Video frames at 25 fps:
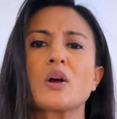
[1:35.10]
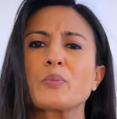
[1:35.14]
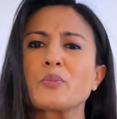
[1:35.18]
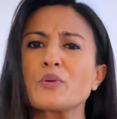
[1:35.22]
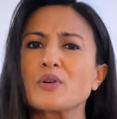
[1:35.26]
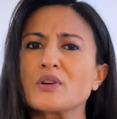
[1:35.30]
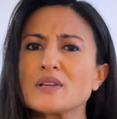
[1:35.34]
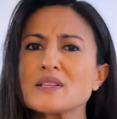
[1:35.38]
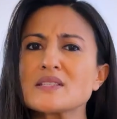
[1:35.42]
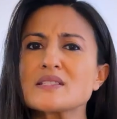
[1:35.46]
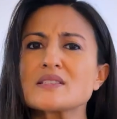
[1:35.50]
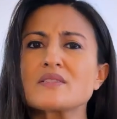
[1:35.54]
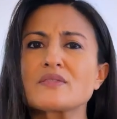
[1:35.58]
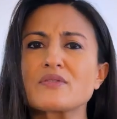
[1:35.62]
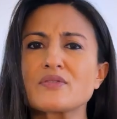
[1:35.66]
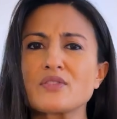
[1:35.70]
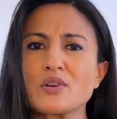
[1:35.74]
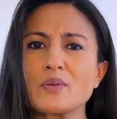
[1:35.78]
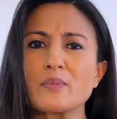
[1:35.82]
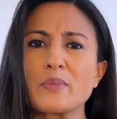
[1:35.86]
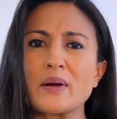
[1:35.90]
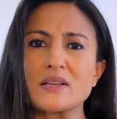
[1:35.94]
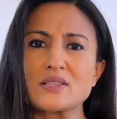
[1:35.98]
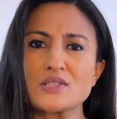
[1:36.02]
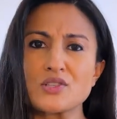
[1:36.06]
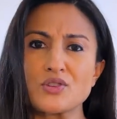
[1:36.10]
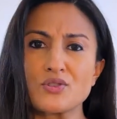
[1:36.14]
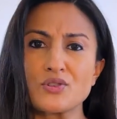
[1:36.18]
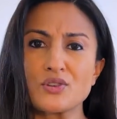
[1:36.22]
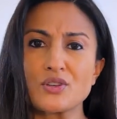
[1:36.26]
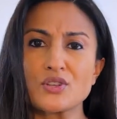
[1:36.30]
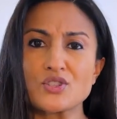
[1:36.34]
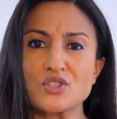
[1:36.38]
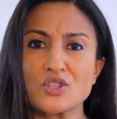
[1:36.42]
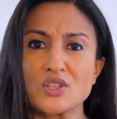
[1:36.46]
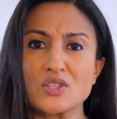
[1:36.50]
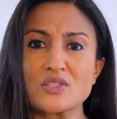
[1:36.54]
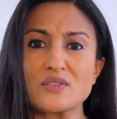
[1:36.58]
pretty severe bacterial
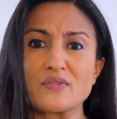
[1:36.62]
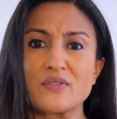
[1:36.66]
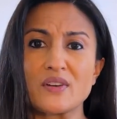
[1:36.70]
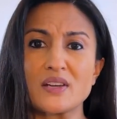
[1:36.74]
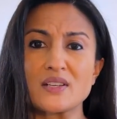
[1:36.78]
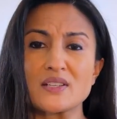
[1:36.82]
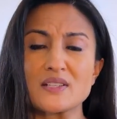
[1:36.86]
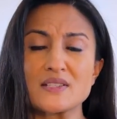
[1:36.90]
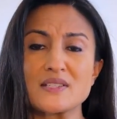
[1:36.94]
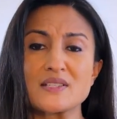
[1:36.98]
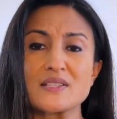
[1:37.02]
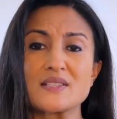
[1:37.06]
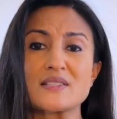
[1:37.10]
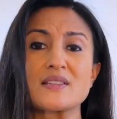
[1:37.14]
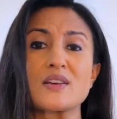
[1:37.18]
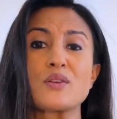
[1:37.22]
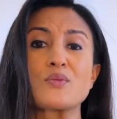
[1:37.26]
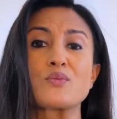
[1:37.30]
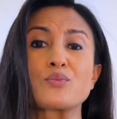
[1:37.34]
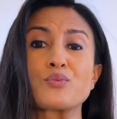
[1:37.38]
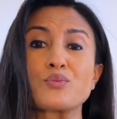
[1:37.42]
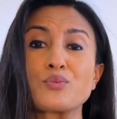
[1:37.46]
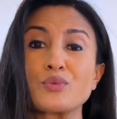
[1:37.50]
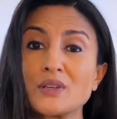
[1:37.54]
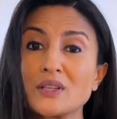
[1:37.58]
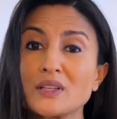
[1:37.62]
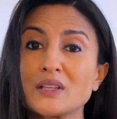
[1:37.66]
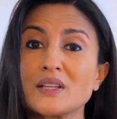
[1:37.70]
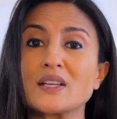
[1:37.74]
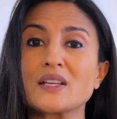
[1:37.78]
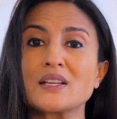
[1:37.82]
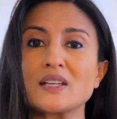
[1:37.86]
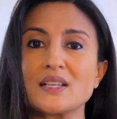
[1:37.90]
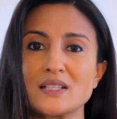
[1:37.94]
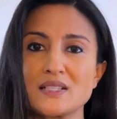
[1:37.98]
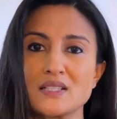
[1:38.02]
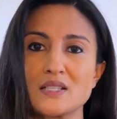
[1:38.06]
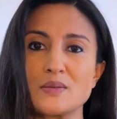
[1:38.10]
conjunctivitises that really
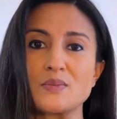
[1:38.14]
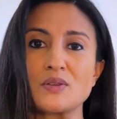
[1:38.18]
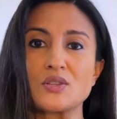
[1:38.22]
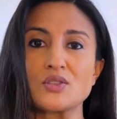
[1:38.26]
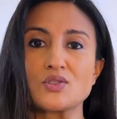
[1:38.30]
need to be